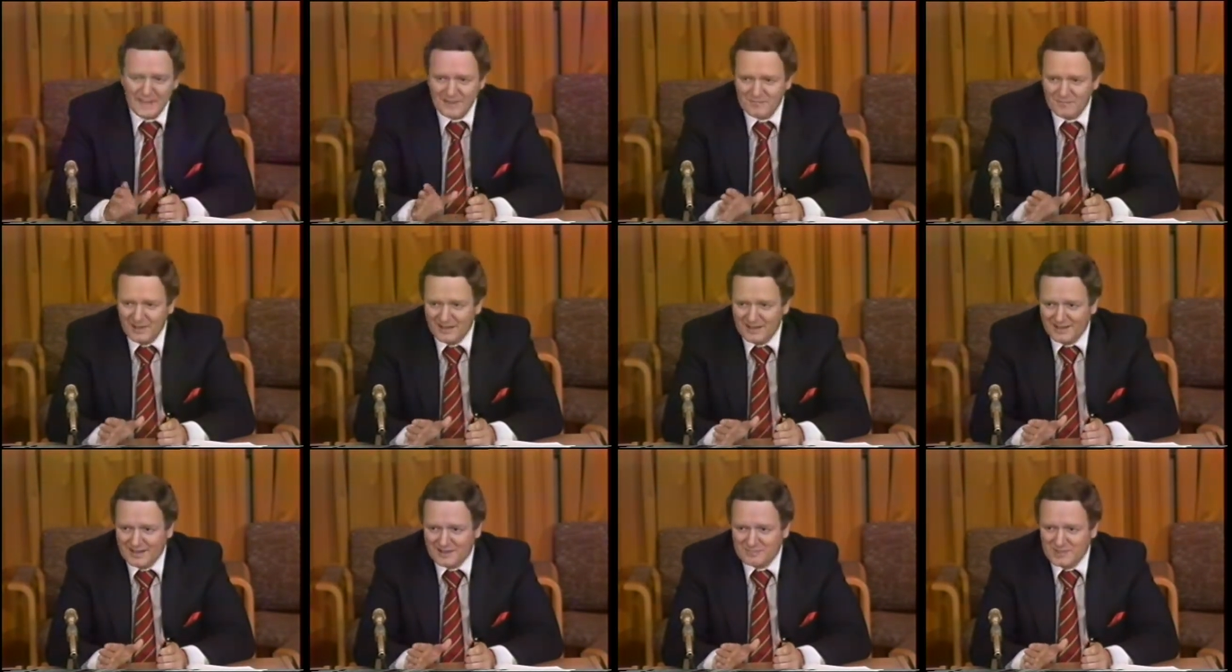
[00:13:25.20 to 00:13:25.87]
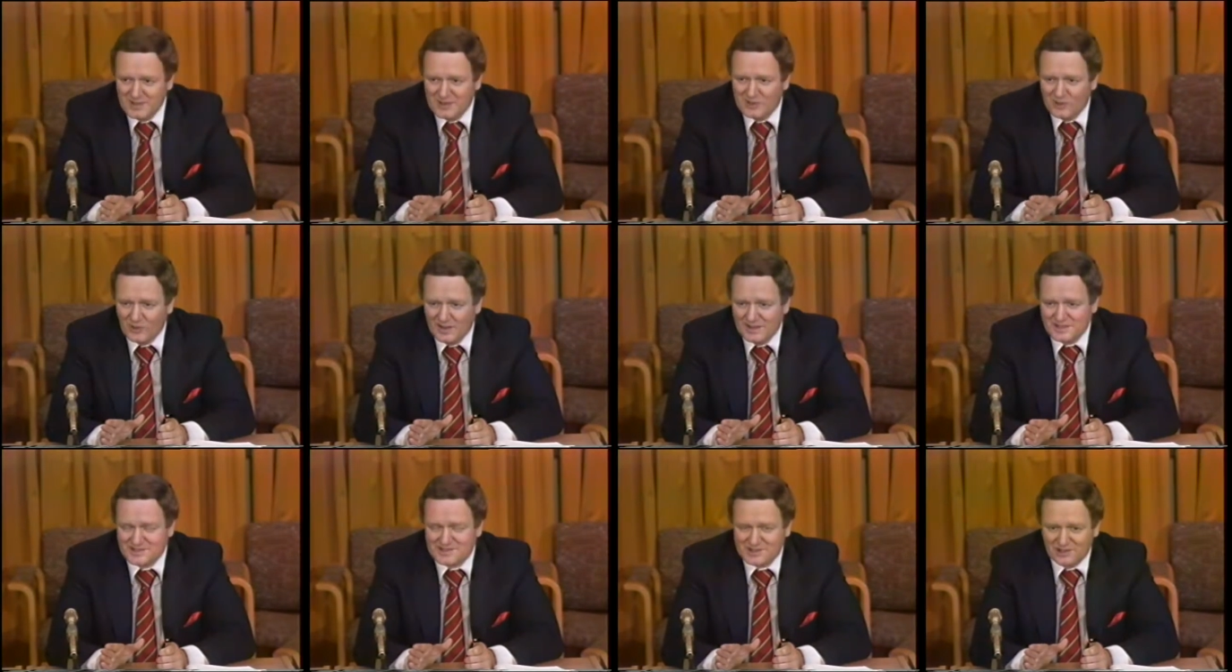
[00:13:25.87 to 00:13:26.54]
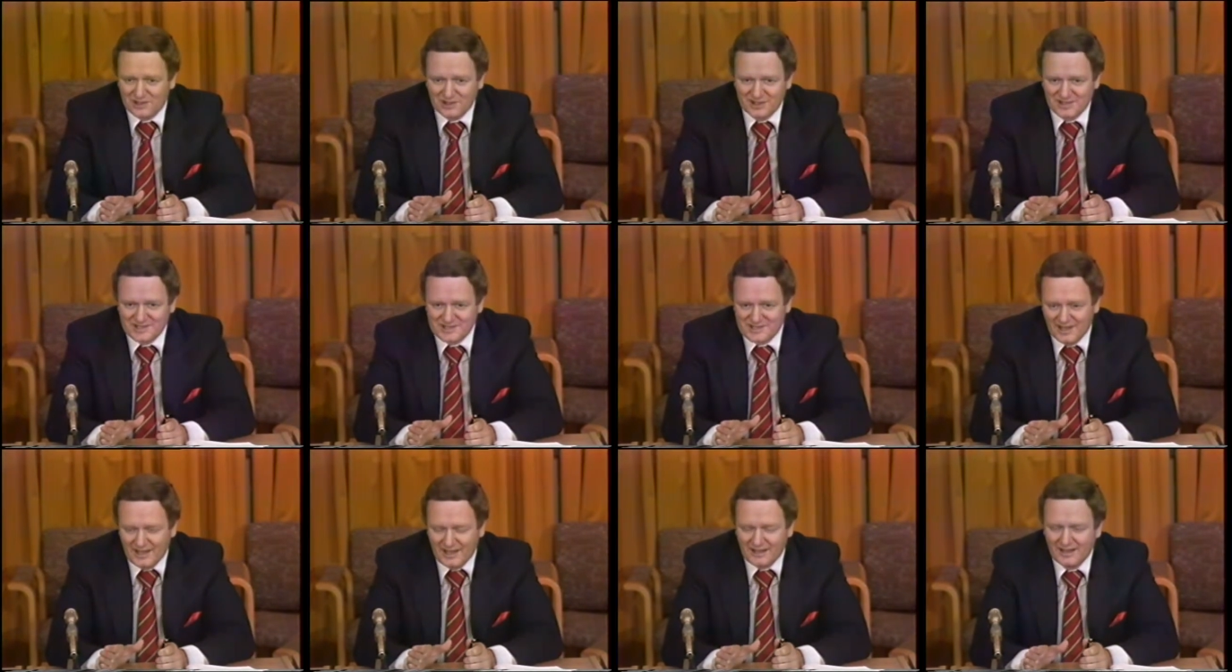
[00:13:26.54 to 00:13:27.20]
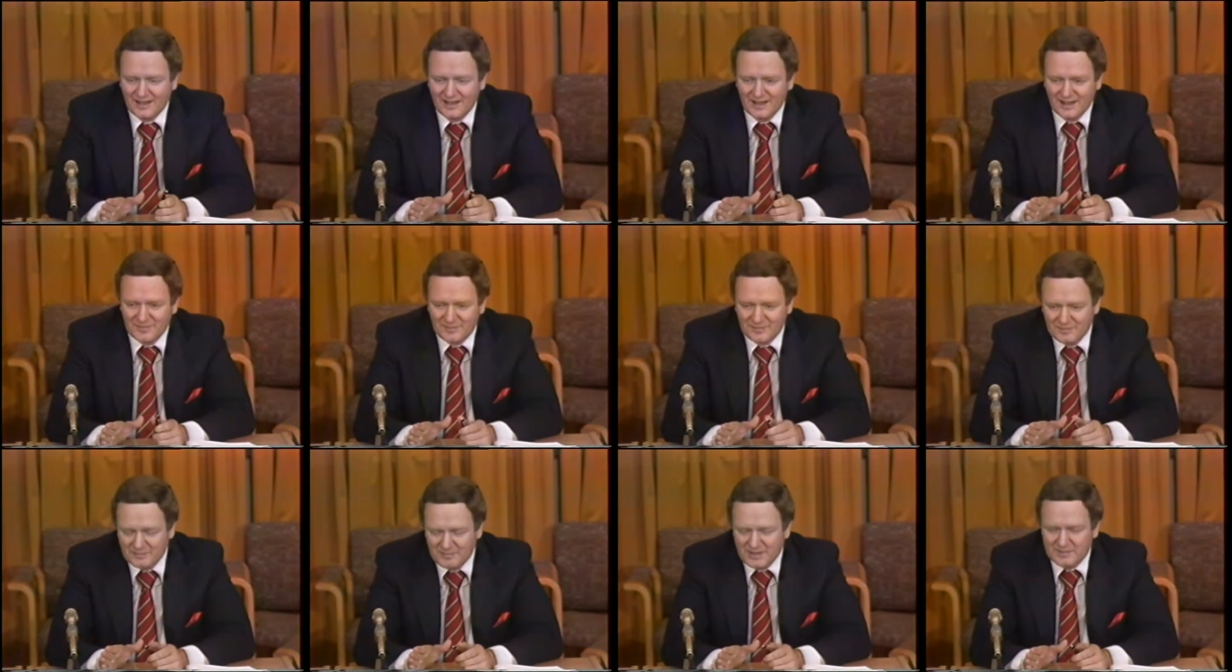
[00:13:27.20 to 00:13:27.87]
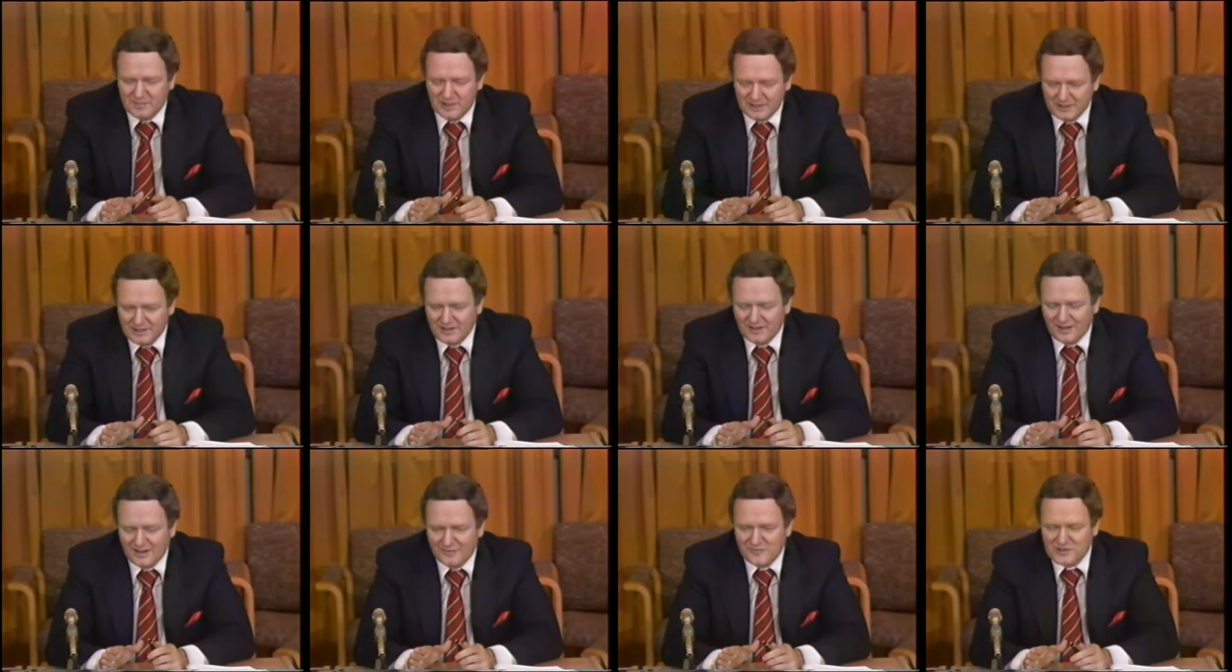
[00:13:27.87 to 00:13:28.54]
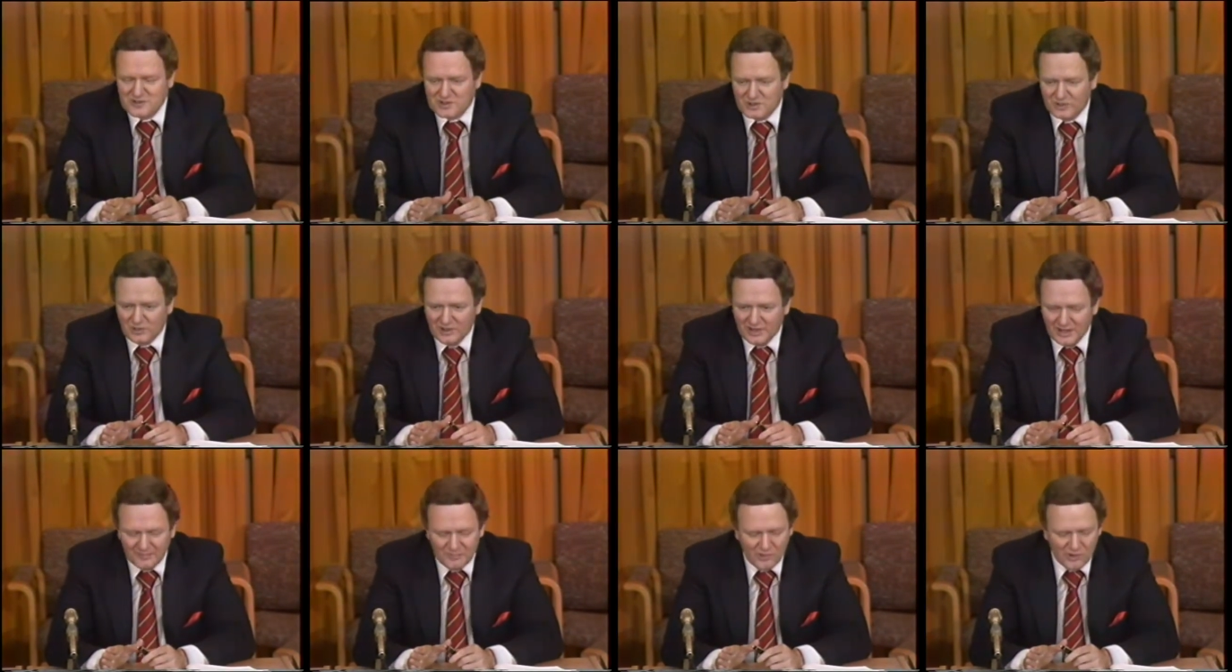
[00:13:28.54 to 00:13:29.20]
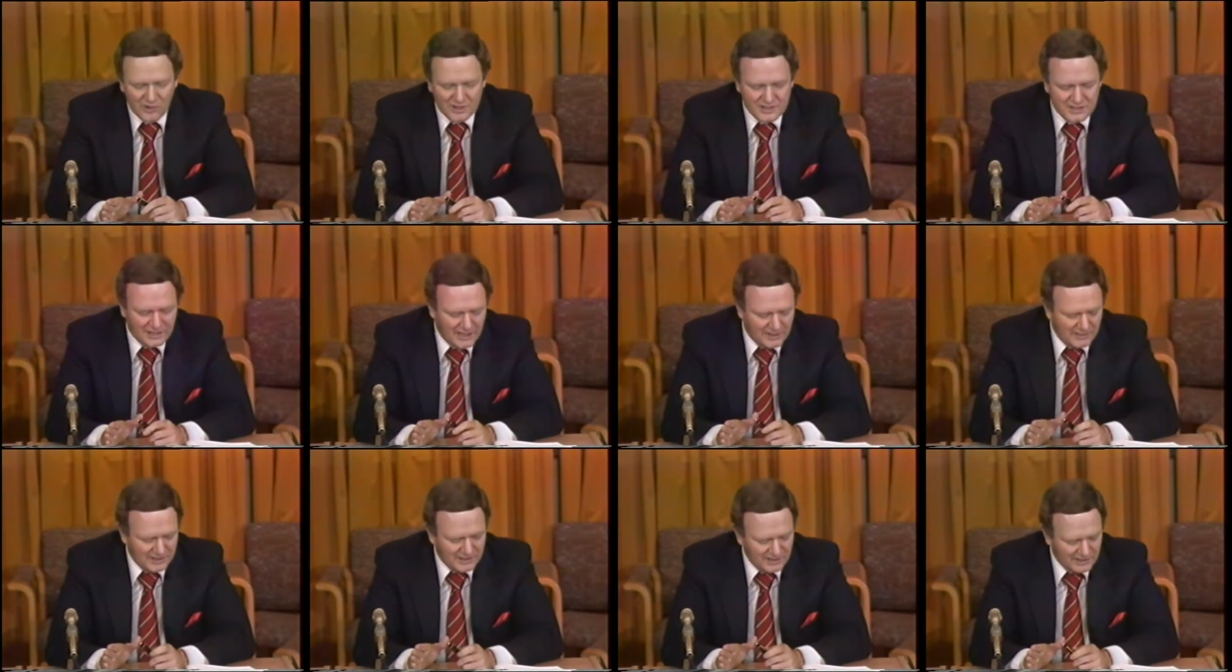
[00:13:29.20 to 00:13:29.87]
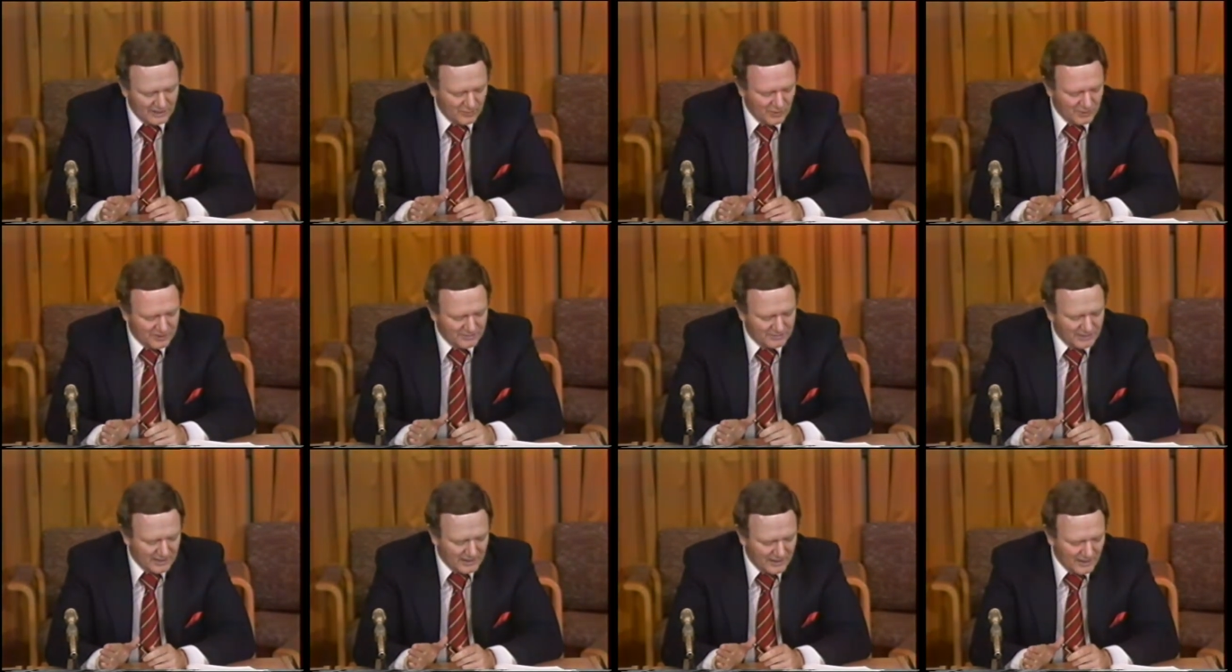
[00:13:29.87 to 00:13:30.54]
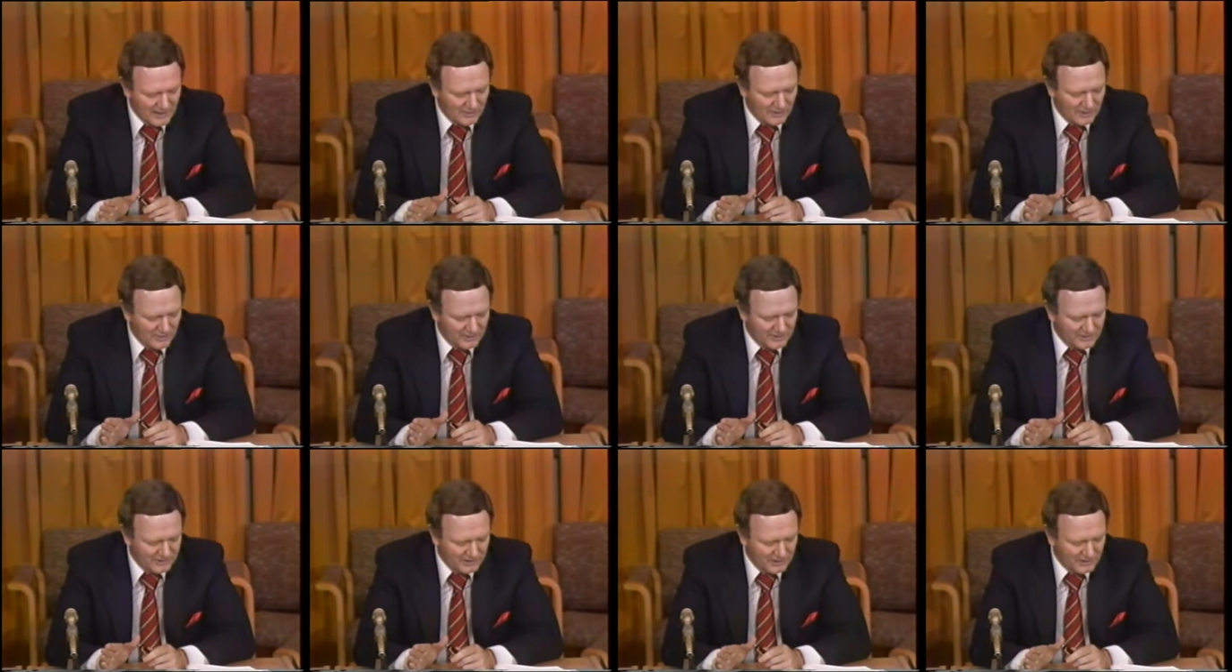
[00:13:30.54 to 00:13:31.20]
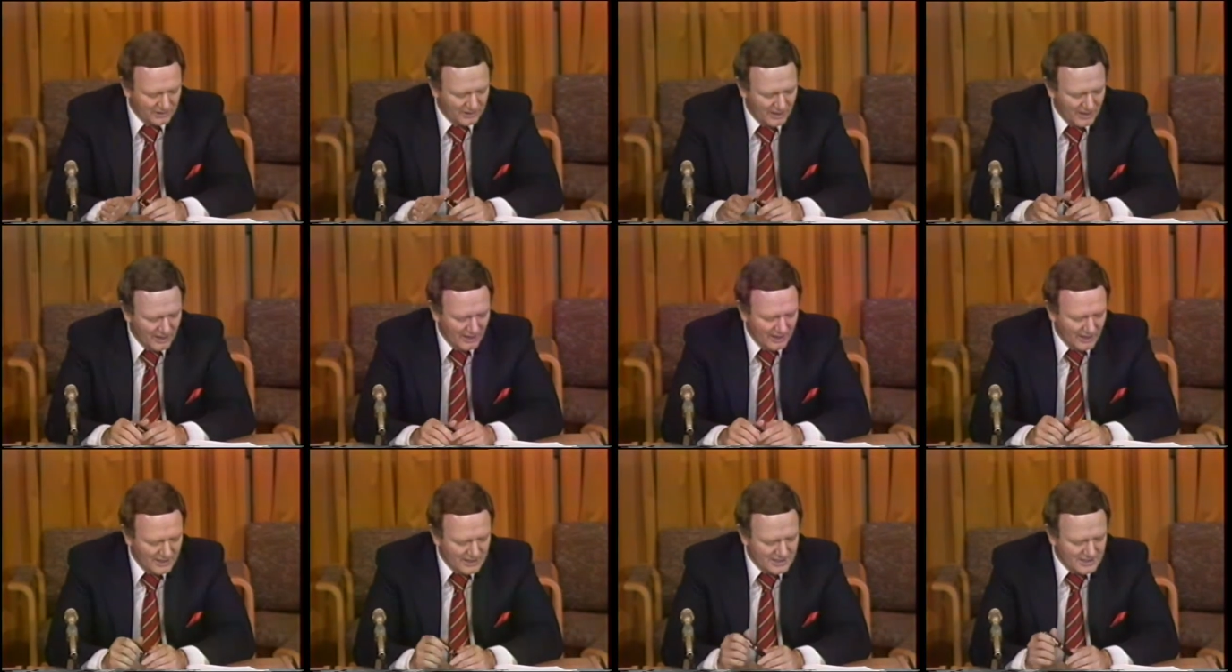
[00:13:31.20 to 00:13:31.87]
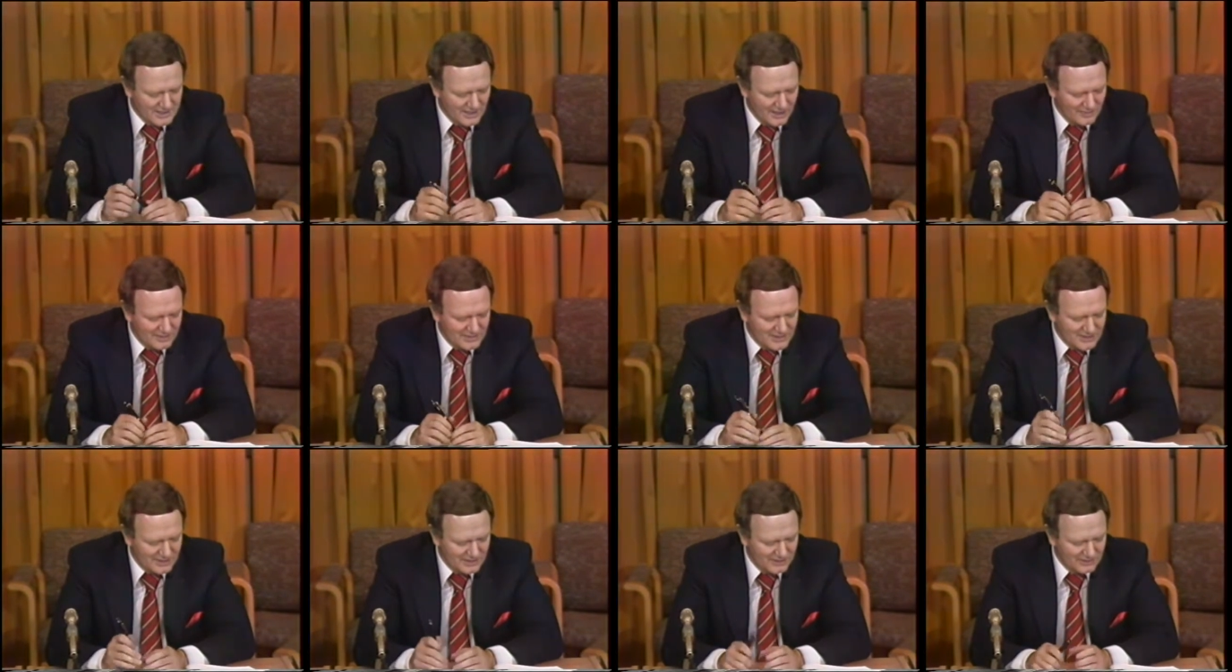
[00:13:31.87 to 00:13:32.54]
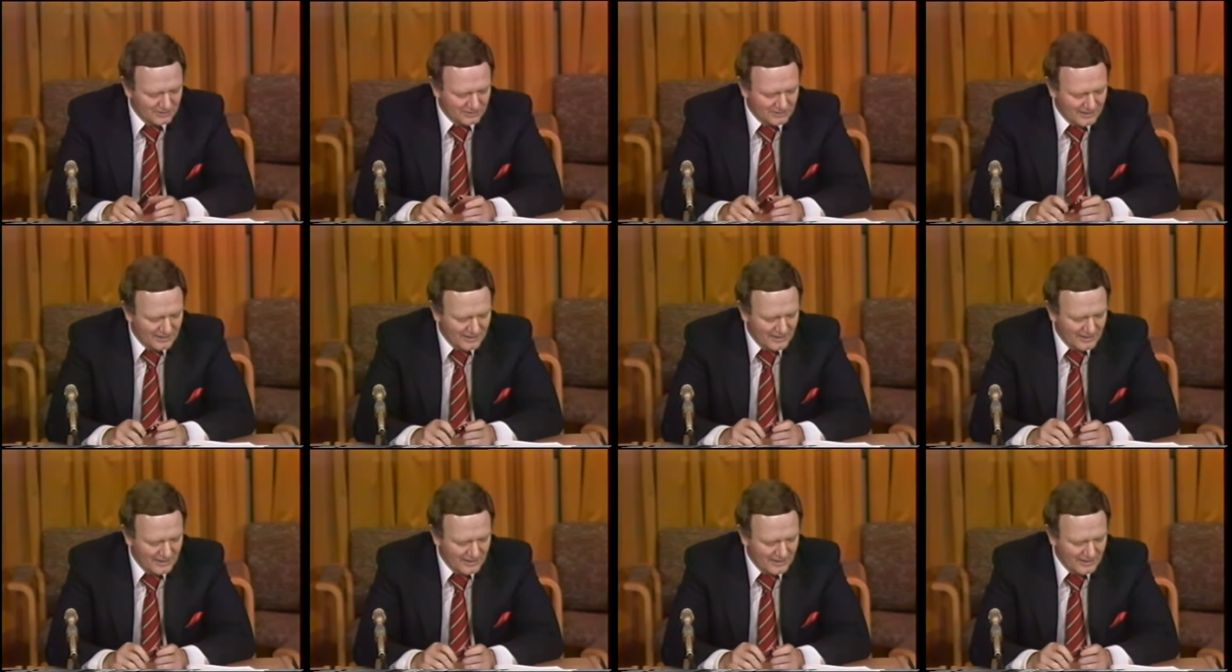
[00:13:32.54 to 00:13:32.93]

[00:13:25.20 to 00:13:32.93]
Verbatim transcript: May not be quite as curt as that, but the officer will have more time to deal with them than I will with you. Sub 2.